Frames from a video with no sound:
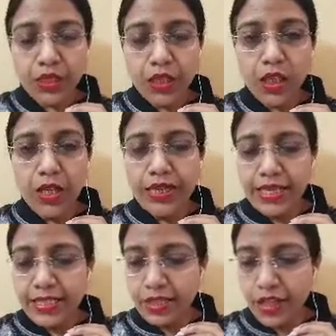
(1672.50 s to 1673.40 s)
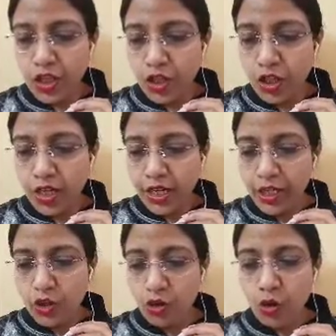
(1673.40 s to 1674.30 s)
designation. It should
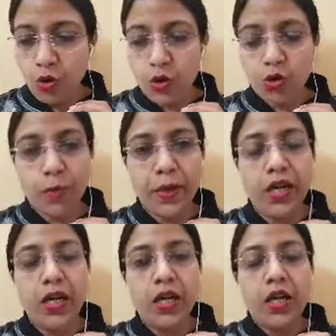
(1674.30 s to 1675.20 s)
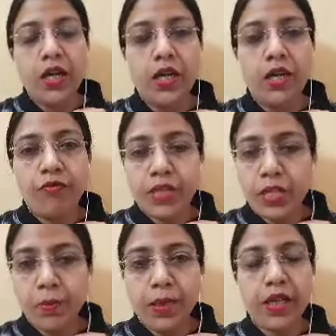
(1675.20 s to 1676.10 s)
also be visible,
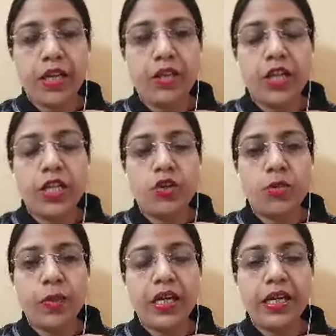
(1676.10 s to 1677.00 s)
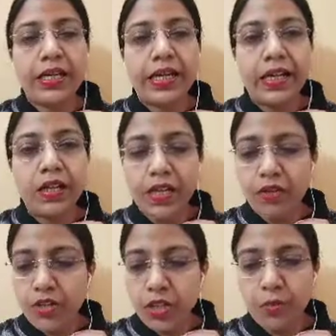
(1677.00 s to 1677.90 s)
it should be clearly
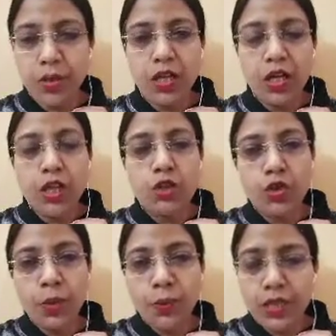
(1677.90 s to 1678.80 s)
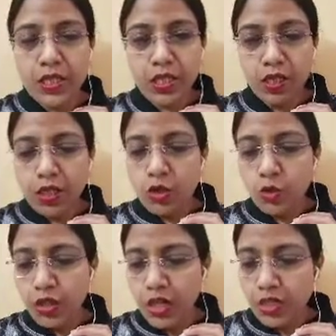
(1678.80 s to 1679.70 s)
visible to the person, to the
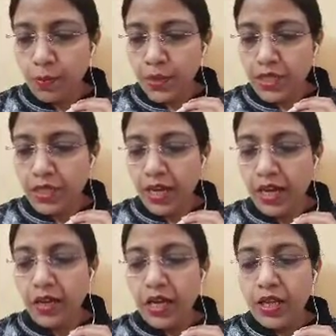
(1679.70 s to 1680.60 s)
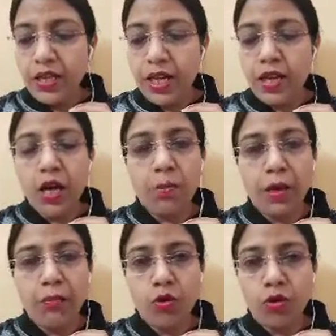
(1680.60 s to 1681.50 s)
other person there. Then a memo or a